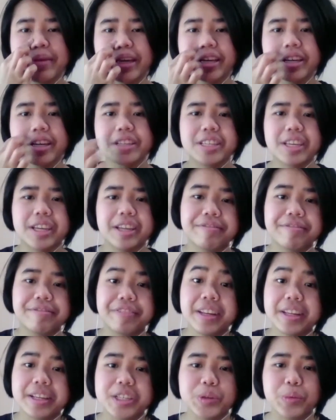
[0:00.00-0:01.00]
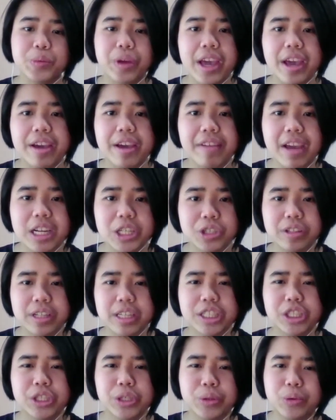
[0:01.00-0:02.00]
because in fitness we have
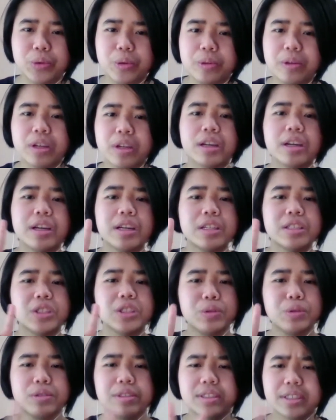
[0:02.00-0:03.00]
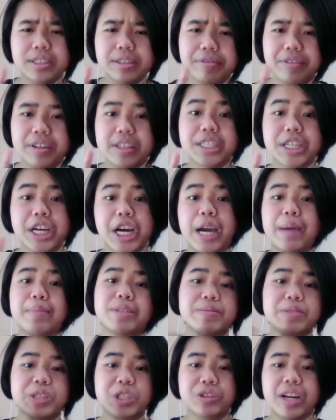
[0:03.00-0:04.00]
actually two two different
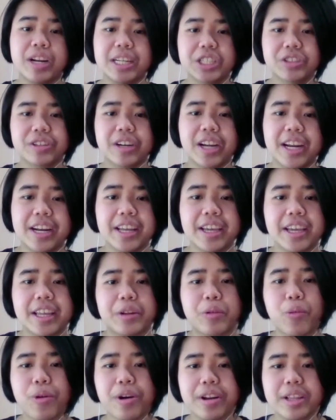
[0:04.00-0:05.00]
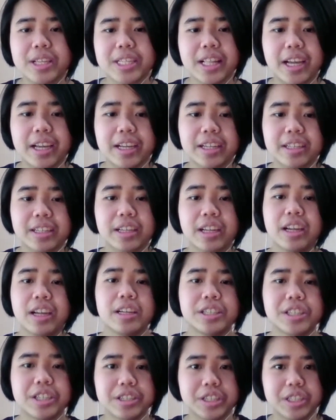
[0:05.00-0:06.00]
types of strength training and one is like
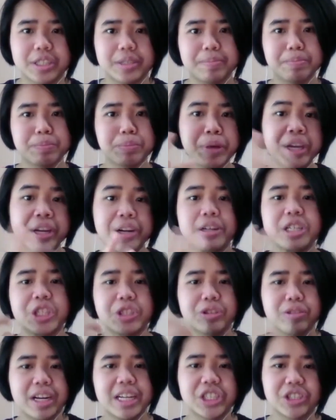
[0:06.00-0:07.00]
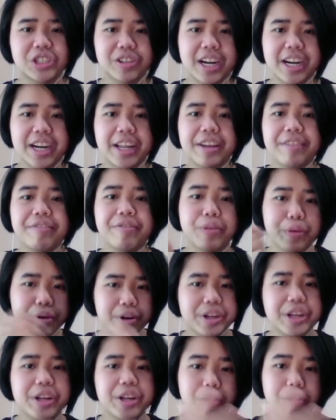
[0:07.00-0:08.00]
just pure strength training
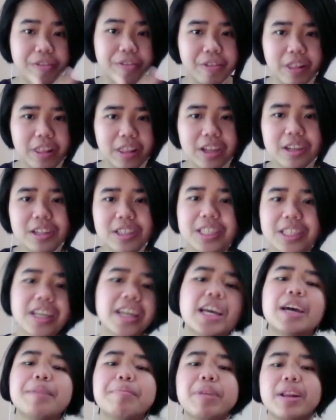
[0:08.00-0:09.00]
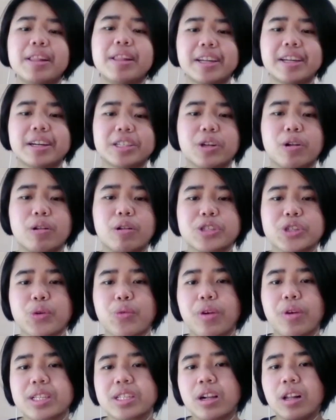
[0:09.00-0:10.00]
for you know looks but there's also
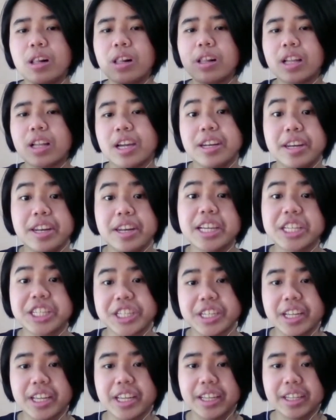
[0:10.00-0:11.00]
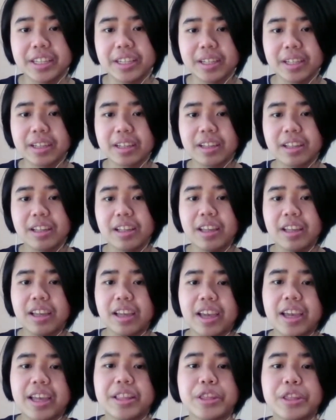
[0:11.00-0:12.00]
what's called conditioning mm-hmm.
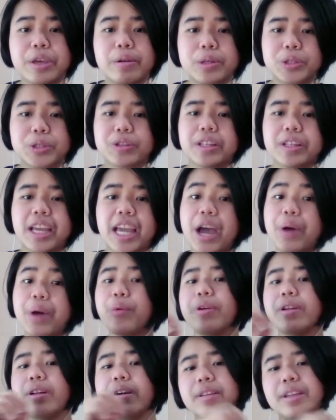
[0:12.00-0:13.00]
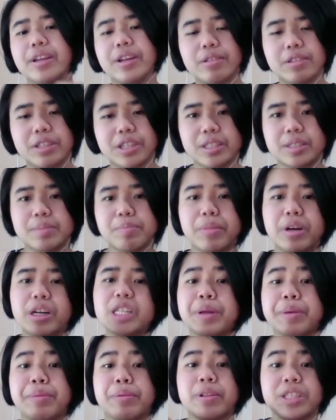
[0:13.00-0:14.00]
and usually i would you know just
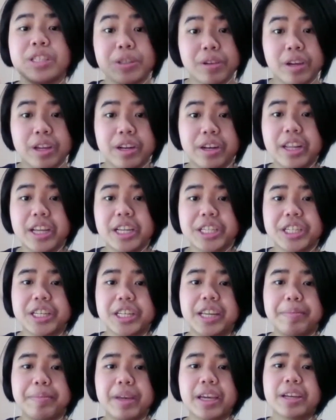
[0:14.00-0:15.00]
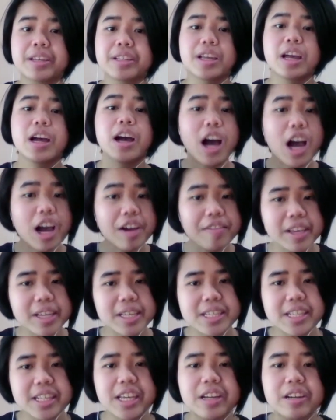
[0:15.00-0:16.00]
merge people into conditioning because
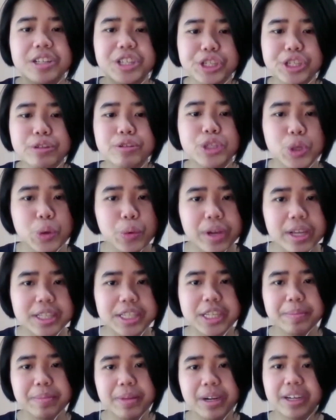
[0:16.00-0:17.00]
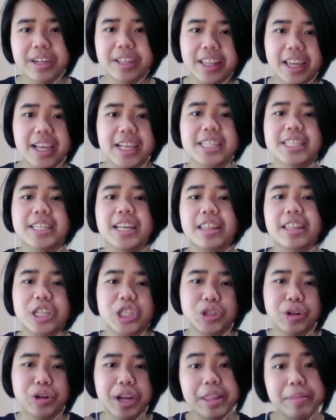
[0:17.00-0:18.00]
obviously you're still doing similar things like the
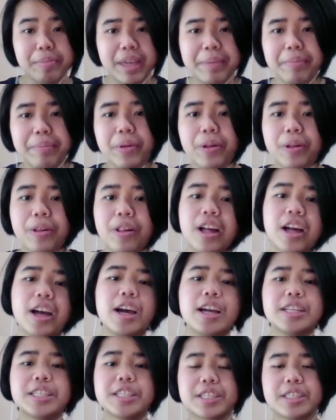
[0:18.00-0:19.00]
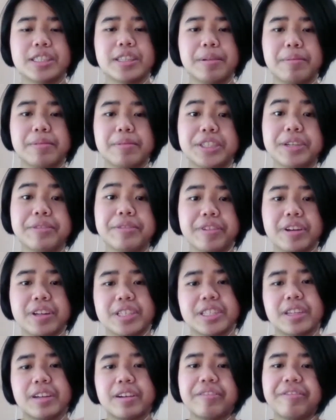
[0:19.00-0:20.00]
strength right. people just the
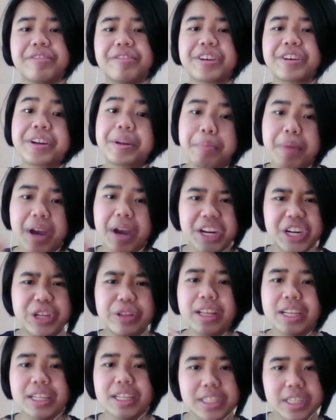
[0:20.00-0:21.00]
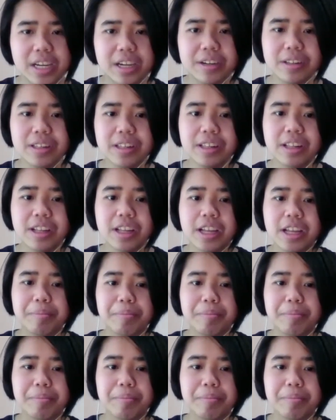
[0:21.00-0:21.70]
difference are very minute like subtle